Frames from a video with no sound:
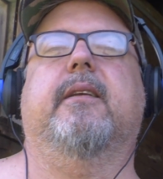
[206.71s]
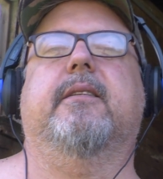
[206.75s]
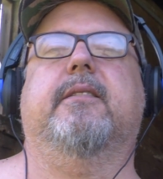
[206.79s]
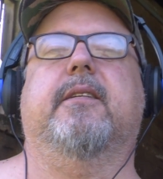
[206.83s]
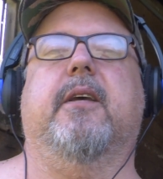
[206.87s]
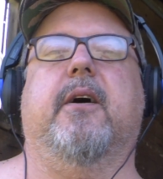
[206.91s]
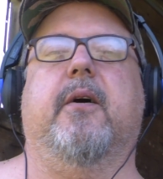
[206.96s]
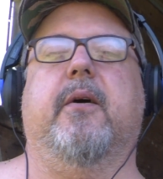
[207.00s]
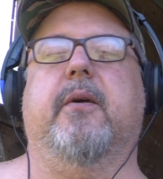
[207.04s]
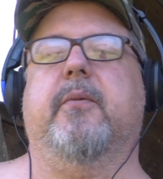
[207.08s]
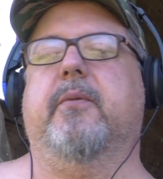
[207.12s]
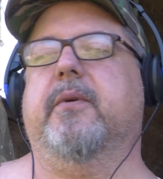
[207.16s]

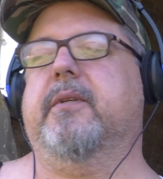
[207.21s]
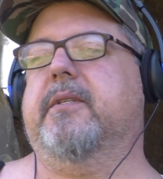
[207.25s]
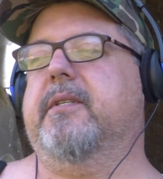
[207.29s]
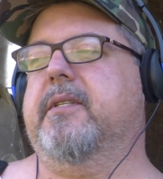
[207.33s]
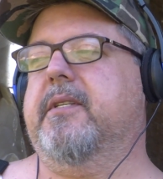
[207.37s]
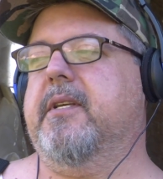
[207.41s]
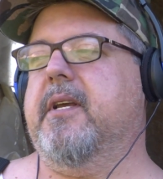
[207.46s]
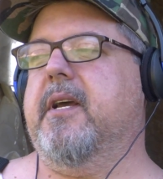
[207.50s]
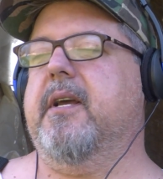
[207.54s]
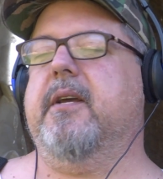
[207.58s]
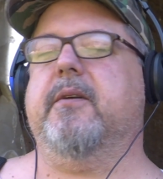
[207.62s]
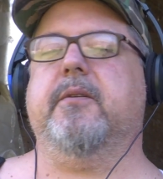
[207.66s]
So it
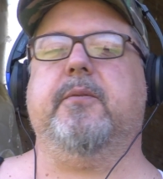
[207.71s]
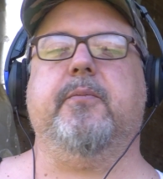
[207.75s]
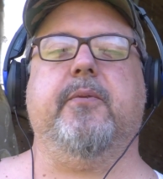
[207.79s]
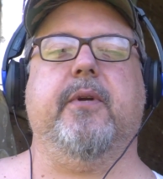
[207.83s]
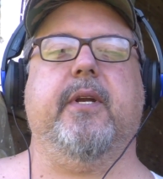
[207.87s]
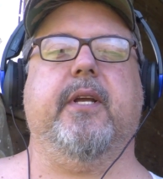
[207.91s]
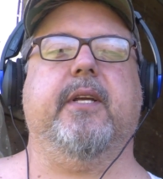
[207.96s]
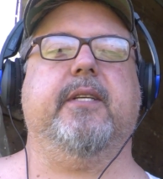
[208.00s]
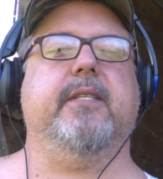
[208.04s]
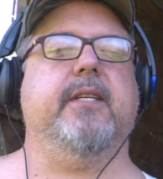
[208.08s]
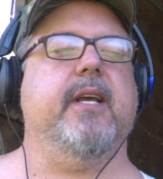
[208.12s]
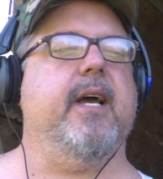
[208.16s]
was uh, it was
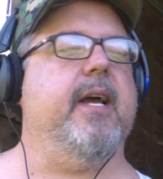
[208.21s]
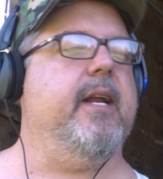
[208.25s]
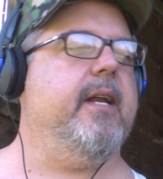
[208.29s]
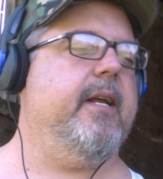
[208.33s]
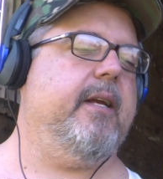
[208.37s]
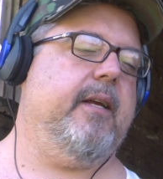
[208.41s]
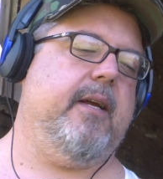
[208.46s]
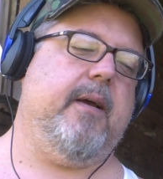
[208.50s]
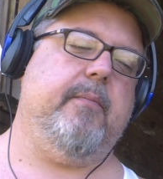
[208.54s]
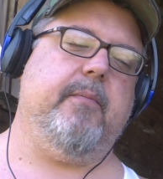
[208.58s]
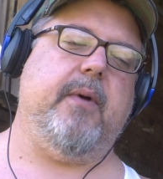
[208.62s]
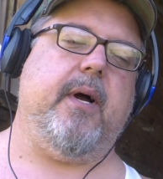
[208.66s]
pretty
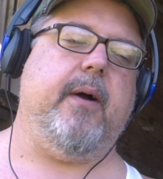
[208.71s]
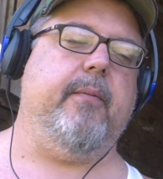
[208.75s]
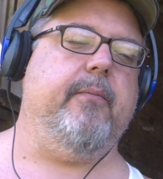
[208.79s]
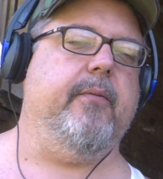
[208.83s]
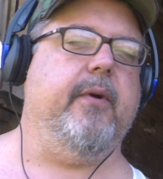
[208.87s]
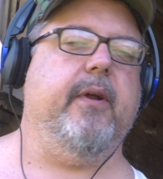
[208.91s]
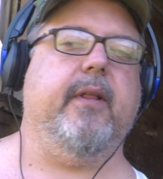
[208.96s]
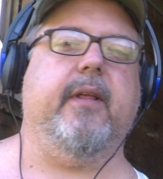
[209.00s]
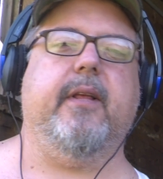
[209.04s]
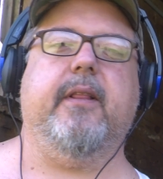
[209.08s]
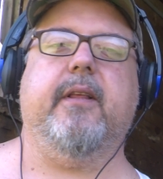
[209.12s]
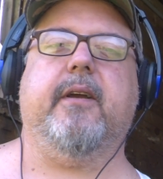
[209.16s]
exciting. I'm I'm
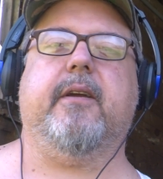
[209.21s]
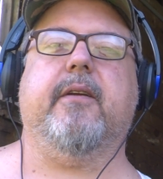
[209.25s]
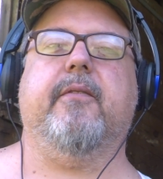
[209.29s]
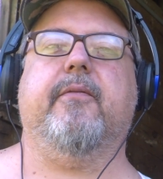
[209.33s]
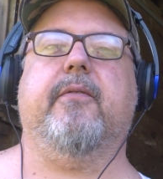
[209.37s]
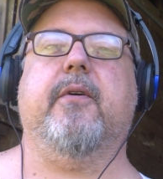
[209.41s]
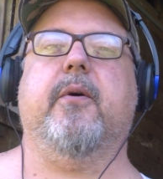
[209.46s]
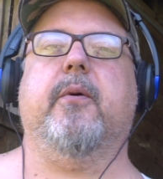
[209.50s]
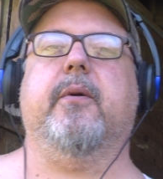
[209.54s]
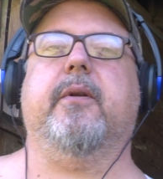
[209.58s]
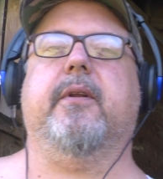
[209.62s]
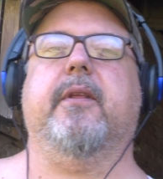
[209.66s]
really looking
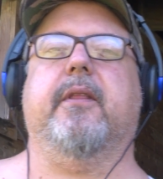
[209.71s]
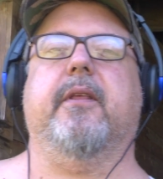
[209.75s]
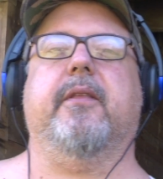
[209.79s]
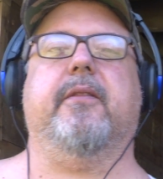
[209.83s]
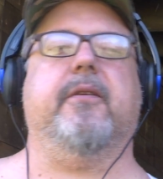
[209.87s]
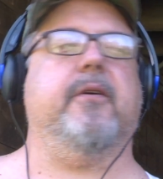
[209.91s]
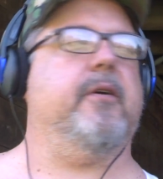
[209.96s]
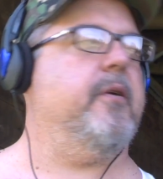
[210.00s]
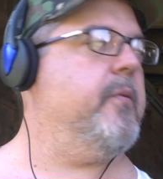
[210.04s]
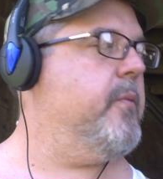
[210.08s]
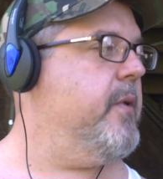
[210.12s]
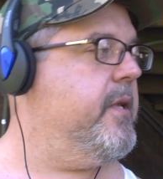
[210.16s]
forward to the
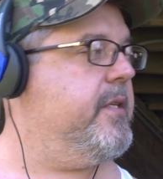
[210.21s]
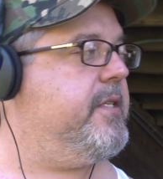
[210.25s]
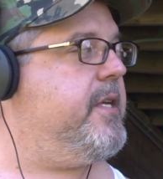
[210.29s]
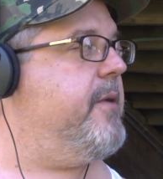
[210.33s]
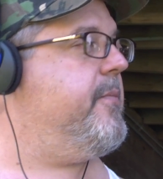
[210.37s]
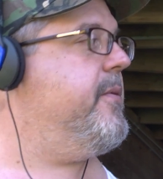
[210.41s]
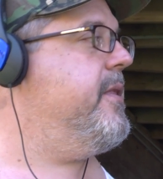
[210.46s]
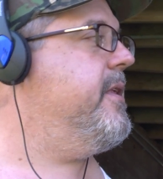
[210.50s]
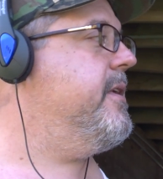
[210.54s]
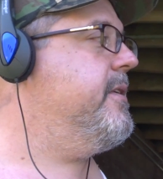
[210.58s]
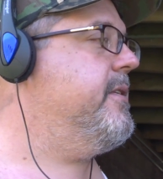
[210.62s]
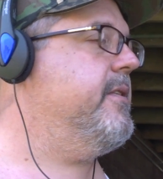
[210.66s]
third one.
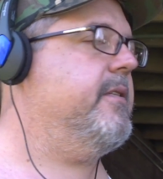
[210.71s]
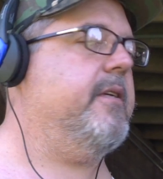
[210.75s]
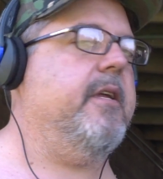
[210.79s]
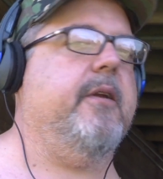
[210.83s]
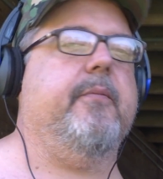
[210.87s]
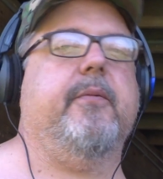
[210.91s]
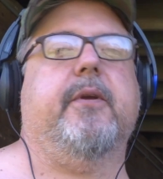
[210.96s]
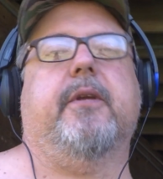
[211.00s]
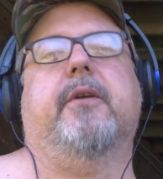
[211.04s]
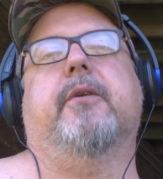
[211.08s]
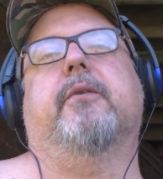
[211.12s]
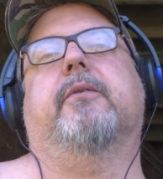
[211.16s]
Some of this is going
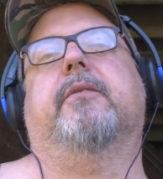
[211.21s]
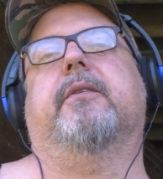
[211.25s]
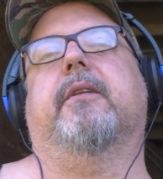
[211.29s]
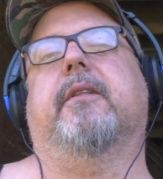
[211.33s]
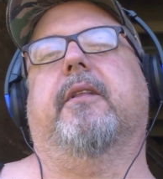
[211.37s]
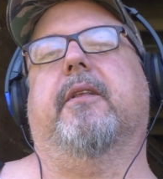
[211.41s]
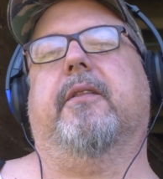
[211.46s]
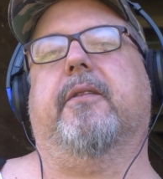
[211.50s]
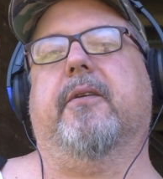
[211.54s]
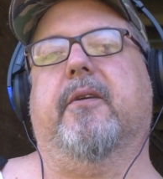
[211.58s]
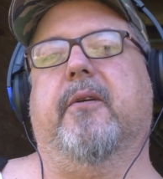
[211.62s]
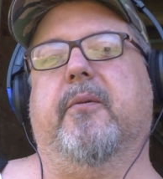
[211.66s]
to be used
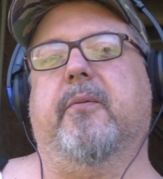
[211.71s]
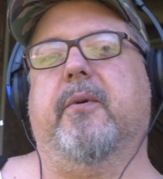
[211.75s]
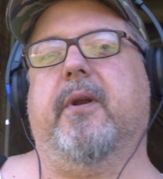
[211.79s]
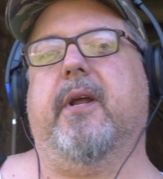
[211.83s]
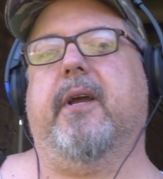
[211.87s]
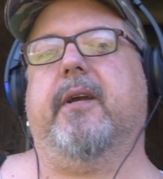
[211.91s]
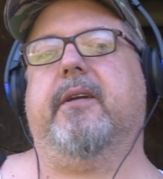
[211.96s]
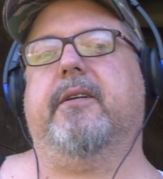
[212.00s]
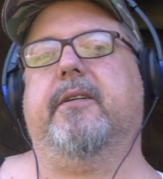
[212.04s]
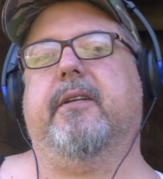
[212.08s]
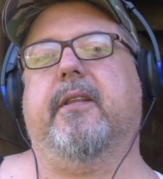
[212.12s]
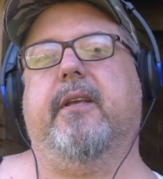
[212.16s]
in the third one,
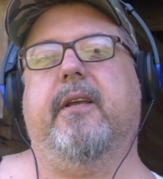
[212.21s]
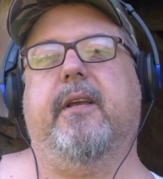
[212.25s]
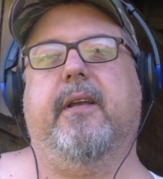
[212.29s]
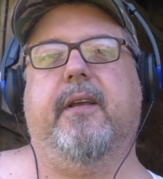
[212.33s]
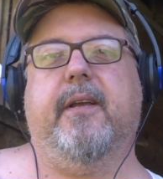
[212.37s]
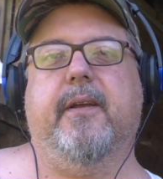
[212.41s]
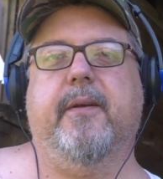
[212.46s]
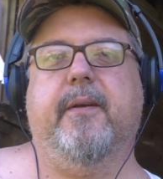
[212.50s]
actually.